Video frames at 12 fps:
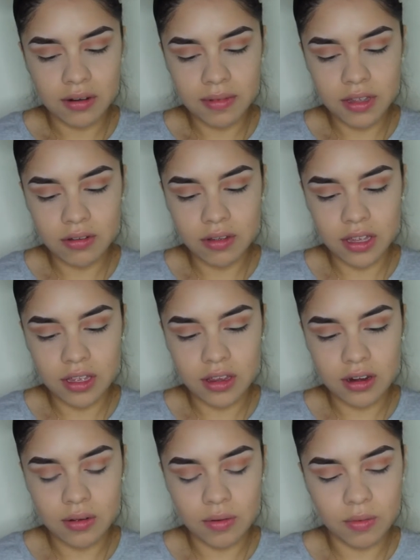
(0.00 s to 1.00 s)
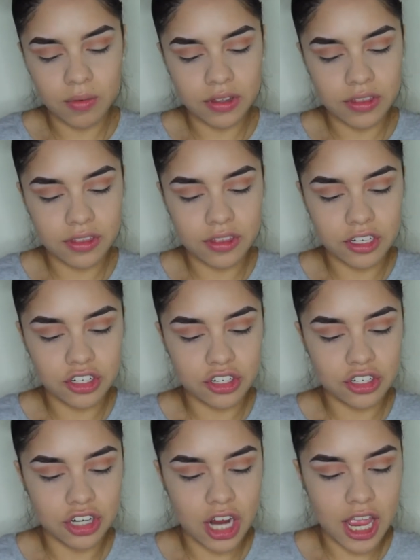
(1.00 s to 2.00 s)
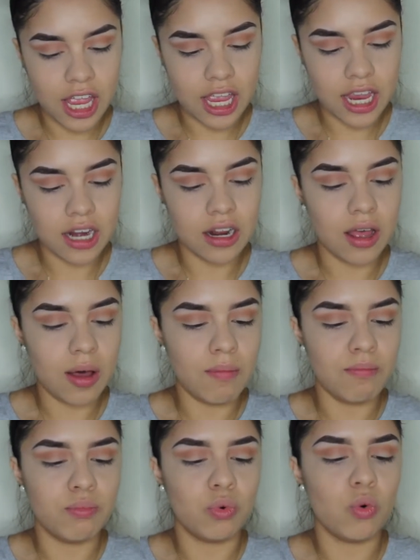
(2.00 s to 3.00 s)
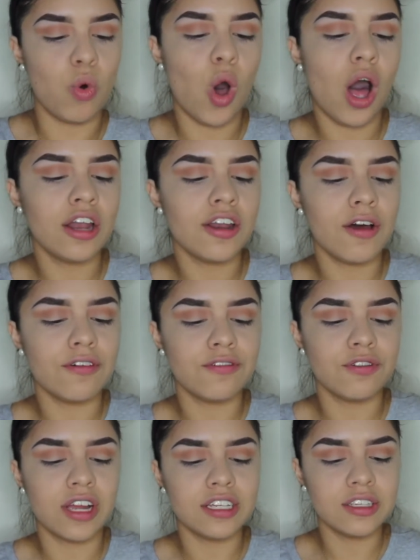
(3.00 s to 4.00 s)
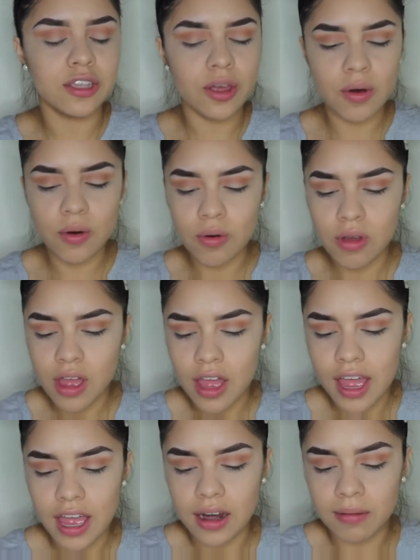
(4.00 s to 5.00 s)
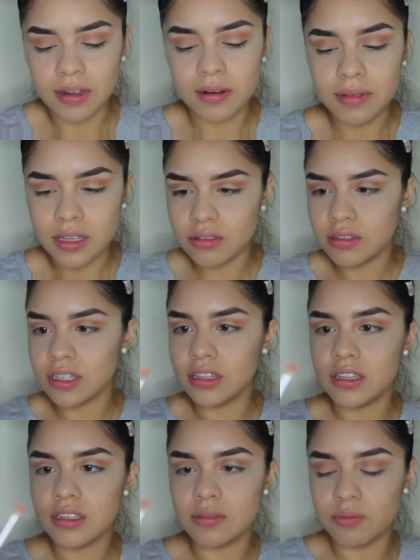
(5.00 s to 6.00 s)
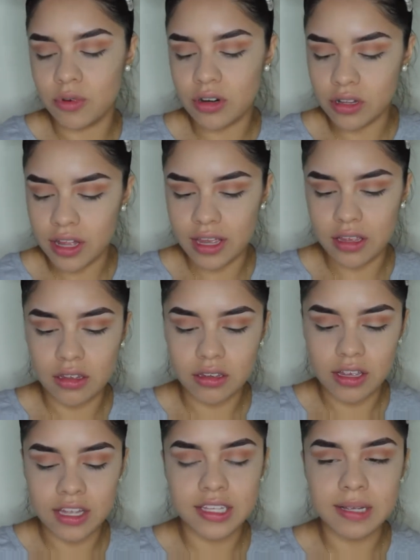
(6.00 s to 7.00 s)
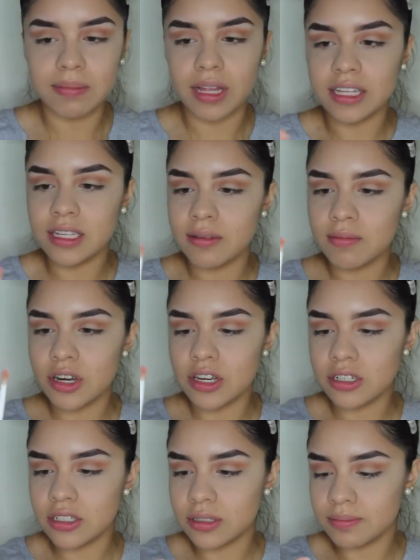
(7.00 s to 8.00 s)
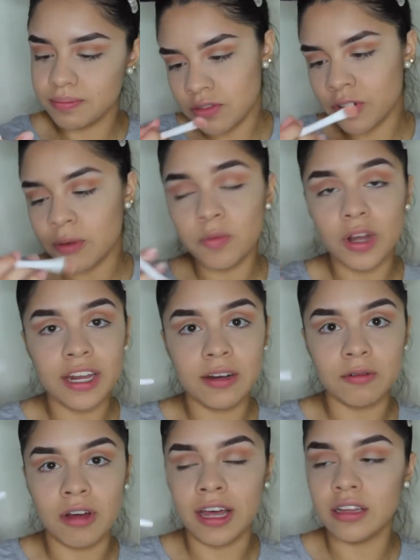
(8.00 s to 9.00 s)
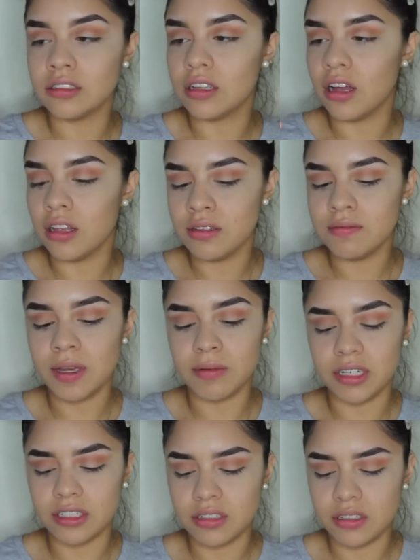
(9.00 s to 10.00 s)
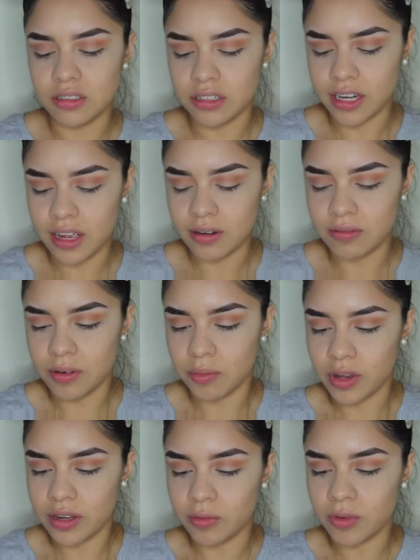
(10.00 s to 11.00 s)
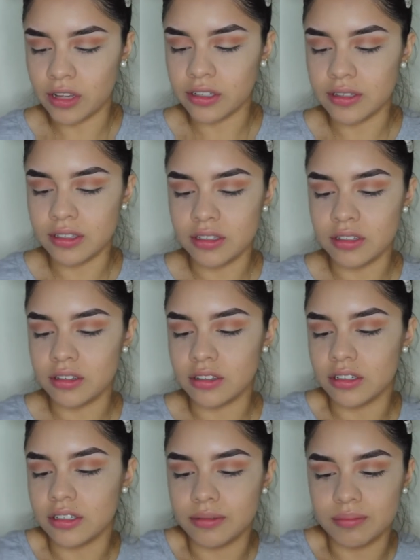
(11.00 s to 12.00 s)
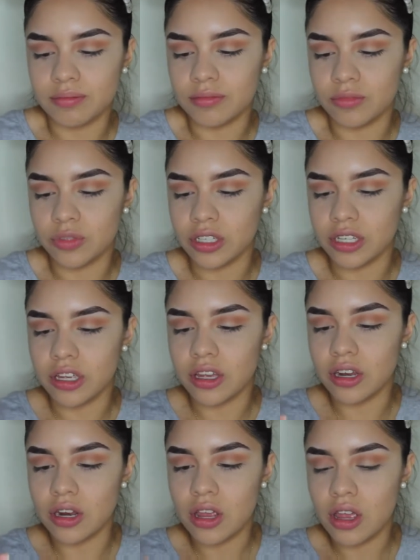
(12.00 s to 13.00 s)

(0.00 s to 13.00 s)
gonna be going in with the shade Buon Fresco, and I'm gonna be using this more like, it's a blending brush. It's from Wet n Wild. All of my brushes are kind of from Wet n Wild because they're really good.